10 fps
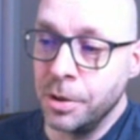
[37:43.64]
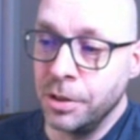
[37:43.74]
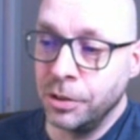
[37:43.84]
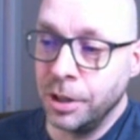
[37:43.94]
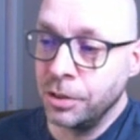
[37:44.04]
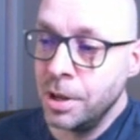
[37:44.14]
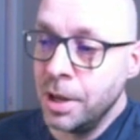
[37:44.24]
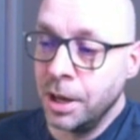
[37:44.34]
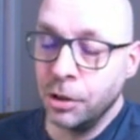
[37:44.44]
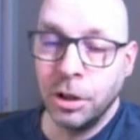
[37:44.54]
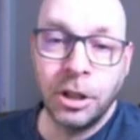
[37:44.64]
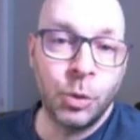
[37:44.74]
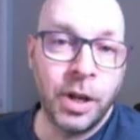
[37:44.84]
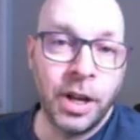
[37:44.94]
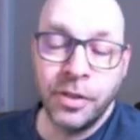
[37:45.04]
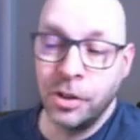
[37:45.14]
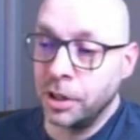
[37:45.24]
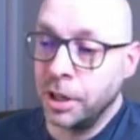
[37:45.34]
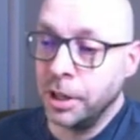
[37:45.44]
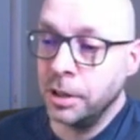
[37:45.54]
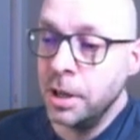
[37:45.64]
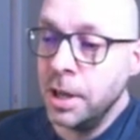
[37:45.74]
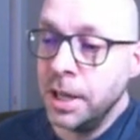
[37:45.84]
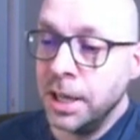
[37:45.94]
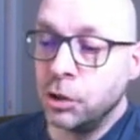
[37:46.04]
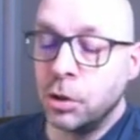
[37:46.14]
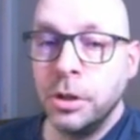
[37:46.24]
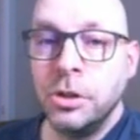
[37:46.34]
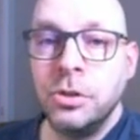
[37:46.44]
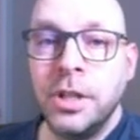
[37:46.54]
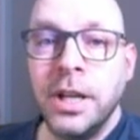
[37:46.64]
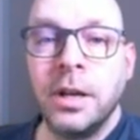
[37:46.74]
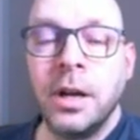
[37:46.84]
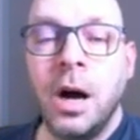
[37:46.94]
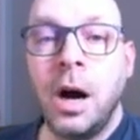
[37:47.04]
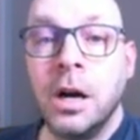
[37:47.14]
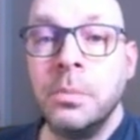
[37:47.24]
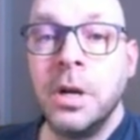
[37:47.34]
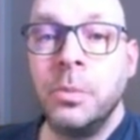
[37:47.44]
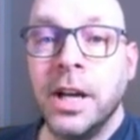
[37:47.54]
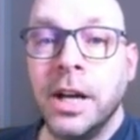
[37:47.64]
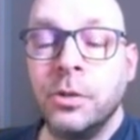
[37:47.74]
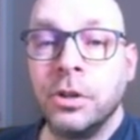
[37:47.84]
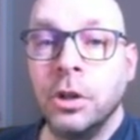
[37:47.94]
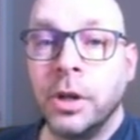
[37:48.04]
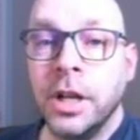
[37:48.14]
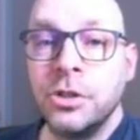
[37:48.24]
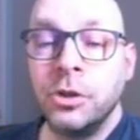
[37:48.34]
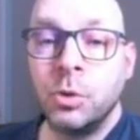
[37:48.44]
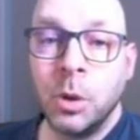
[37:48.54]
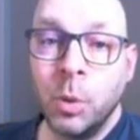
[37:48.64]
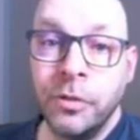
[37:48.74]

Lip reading: this is, as long as we have it assigned. It's going to take our memory address locations where we've